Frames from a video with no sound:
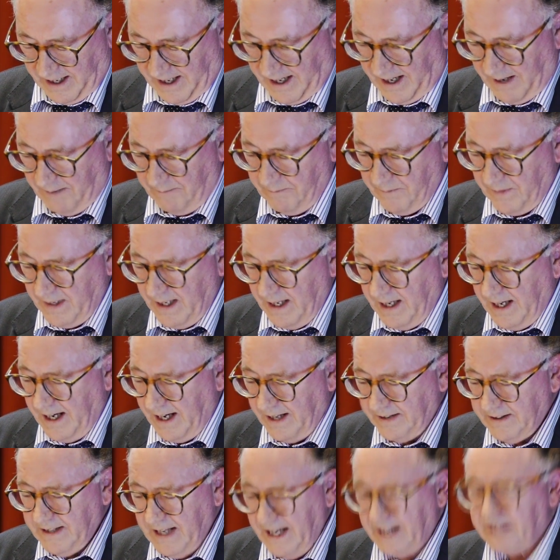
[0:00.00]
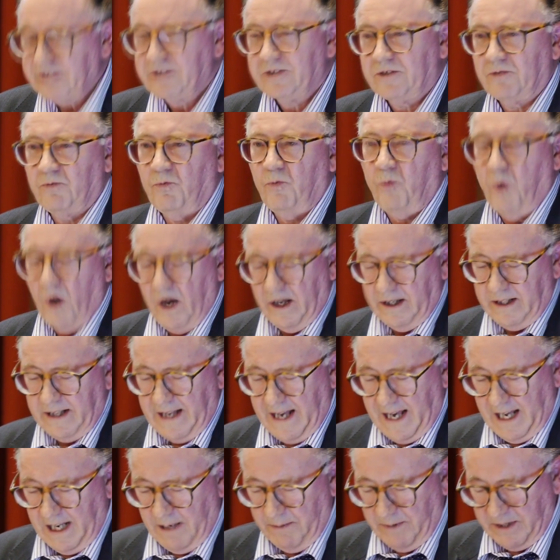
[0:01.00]
And that's one
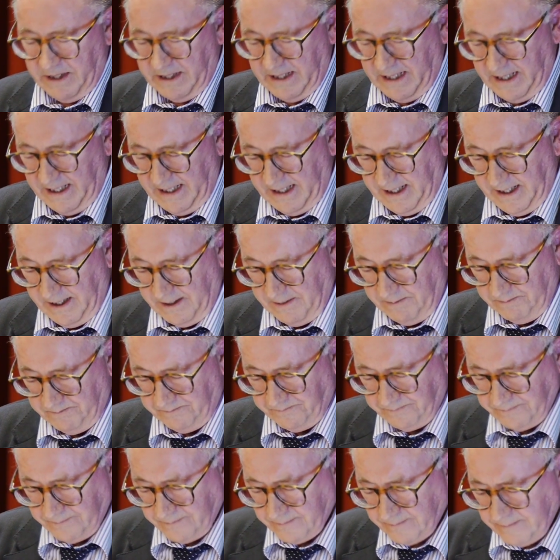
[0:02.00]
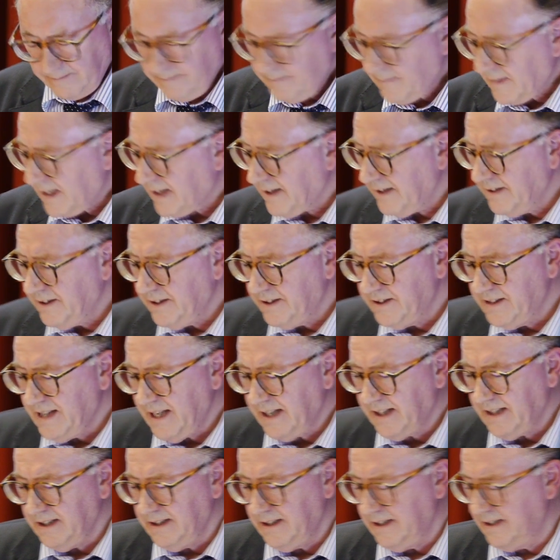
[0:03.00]
element in it. The
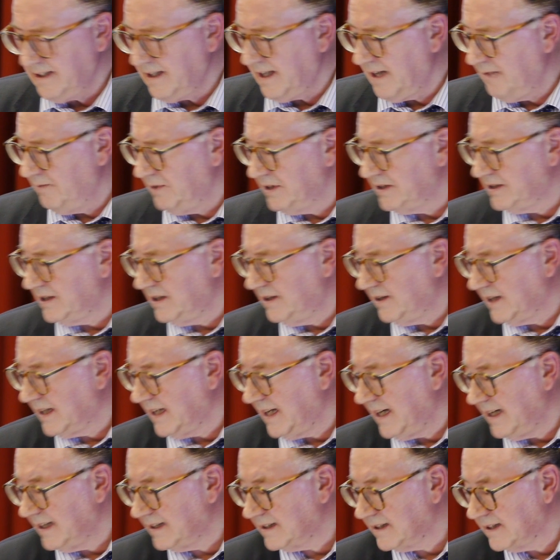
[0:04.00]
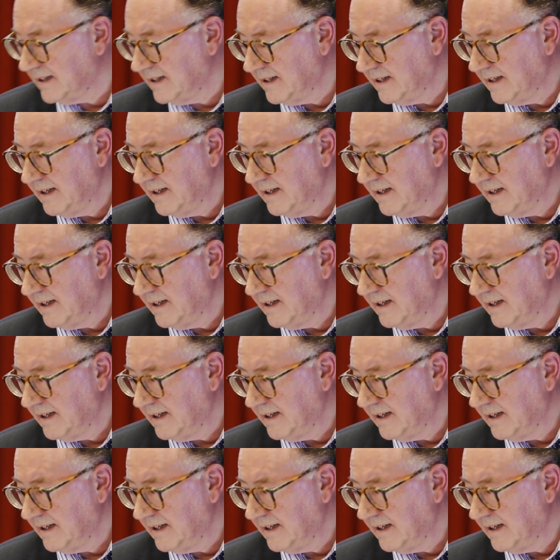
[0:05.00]
second I want to look at